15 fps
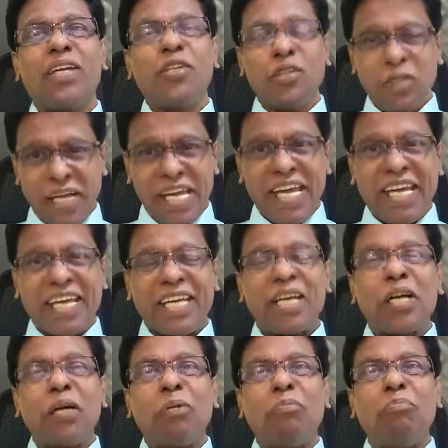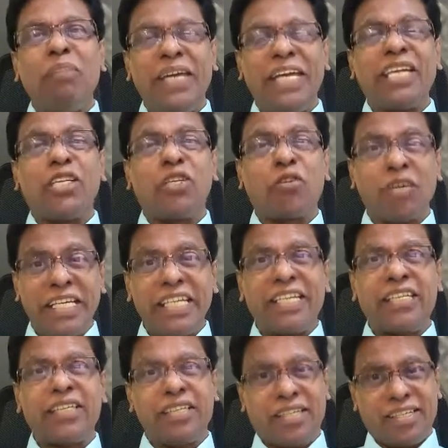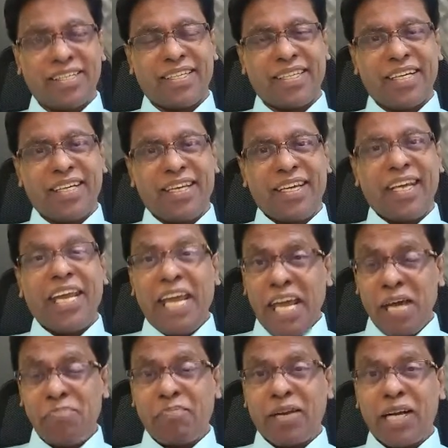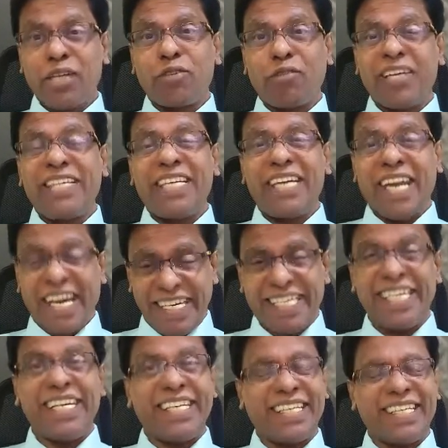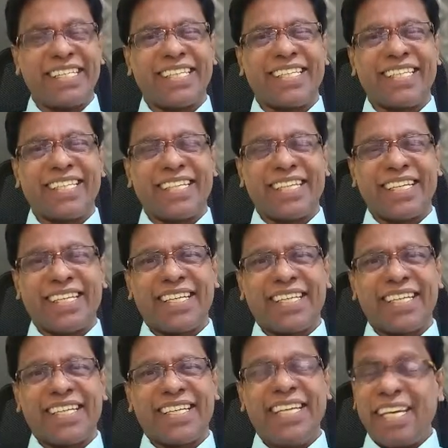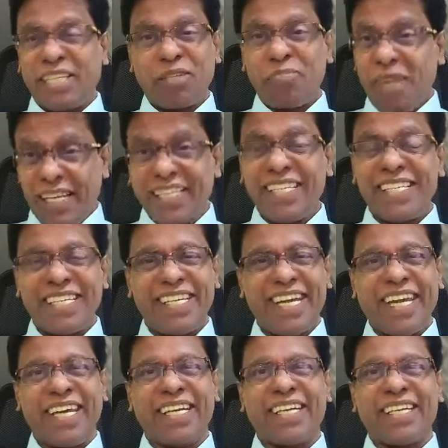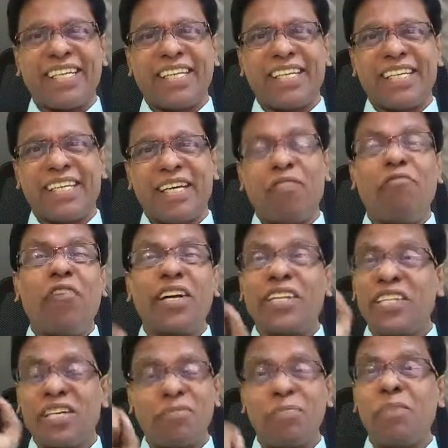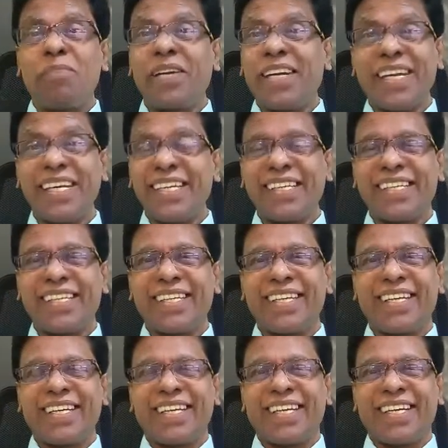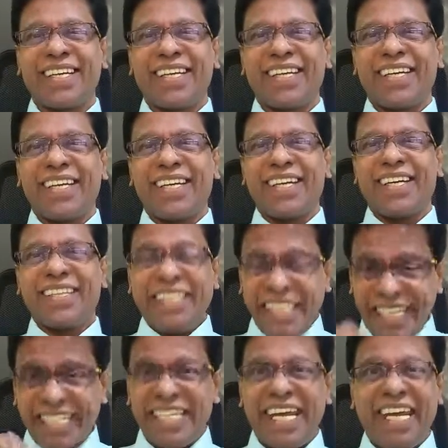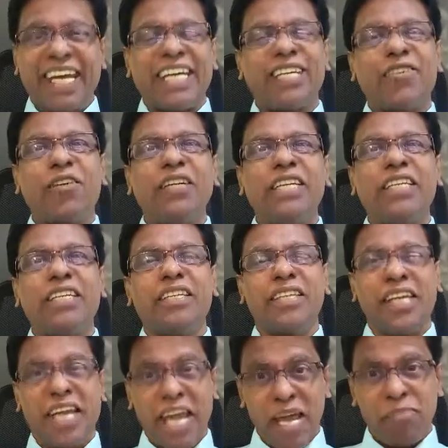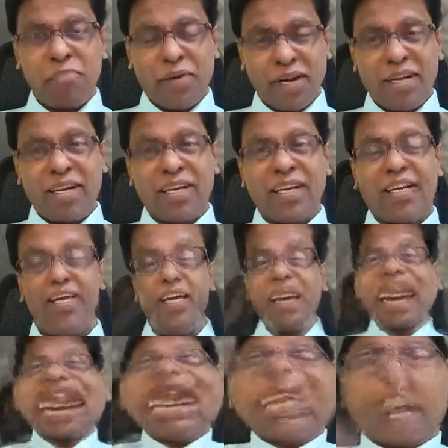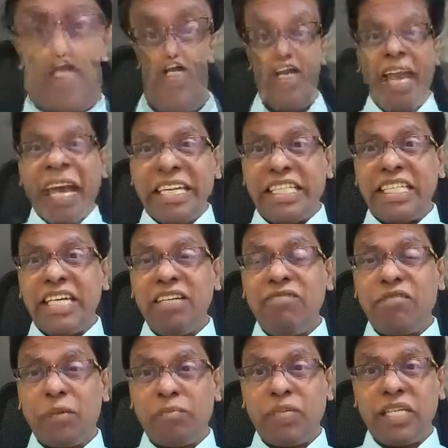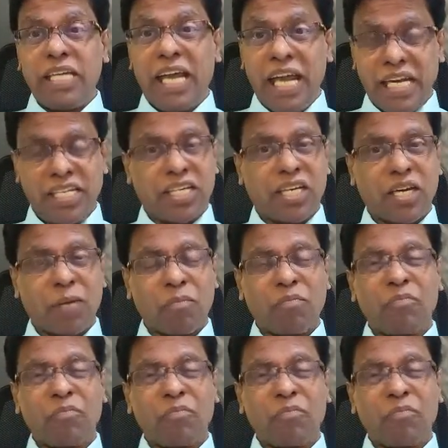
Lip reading: Today, being 23rd April 2019, let's make this day worth remembering. This day, 23rd April in 1858,